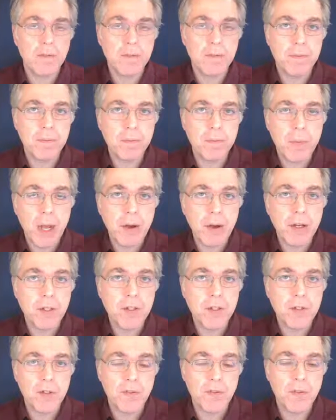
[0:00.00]

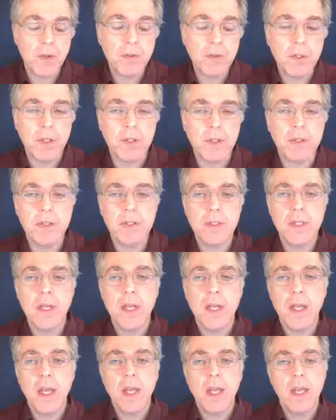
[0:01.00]
baryons to photons
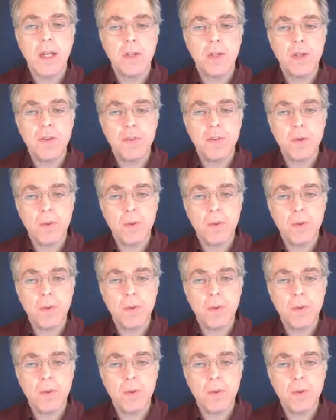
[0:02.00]
to have the